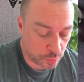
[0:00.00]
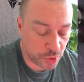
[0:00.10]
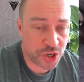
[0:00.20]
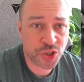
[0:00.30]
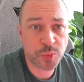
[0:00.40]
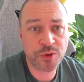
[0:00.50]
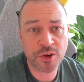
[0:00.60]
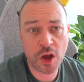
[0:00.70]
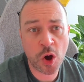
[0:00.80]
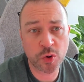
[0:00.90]
But you should
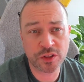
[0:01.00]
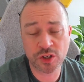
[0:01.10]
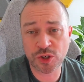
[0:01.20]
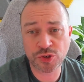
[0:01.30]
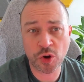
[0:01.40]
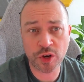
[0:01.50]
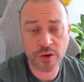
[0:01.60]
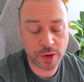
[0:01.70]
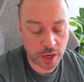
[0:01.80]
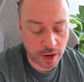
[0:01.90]
be holding the controller
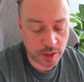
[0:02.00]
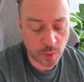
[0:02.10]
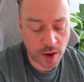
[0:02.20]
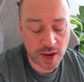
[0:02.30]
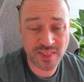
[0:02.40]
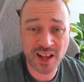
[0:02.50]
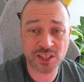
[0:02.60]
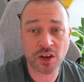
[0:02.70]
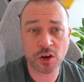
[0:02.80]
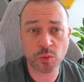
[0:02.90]
anyway, and that's
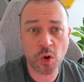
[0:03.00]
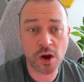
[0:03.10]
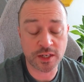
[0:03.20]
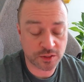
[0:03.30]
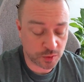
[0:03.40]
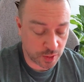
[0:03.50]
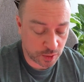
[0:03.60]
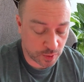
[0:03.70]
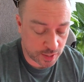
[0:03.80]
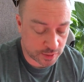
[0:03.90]
kind of what I do
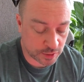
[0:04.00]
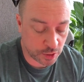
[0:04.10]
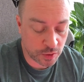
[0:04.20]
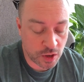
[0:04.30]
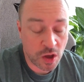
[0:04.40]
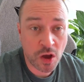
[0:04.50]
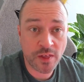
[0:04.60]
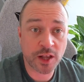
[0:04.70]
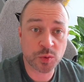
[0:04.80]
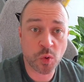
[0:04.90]
anyway. So
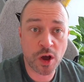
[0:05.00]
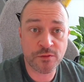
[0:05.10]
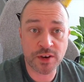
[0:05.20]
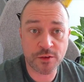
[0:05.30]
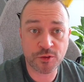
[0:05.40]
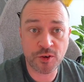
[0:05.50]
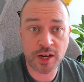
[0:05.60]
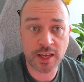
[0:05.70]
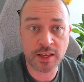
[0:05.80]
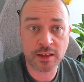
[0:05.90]
that's why I've never
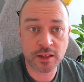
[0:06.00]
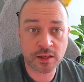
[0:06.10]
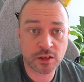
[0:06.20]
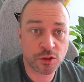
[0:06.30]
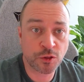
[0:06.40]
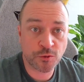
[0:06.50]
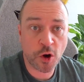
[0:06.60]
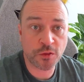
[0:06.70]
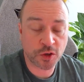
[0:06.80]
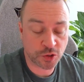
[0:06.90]
really
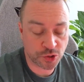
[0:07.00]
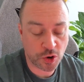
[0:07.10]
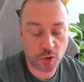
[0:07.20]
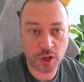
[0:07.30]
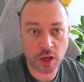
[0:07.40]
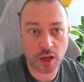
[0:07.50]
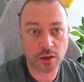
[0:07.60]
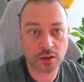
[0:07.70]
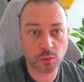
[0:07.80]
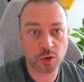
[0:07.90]
thrown the controller
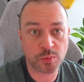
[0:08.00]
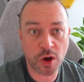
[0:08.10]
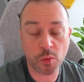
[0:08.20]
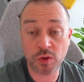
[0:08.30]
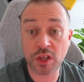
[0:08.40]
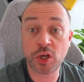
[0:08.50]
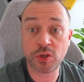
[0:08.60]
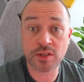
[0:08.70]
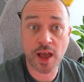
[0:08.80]
with a loose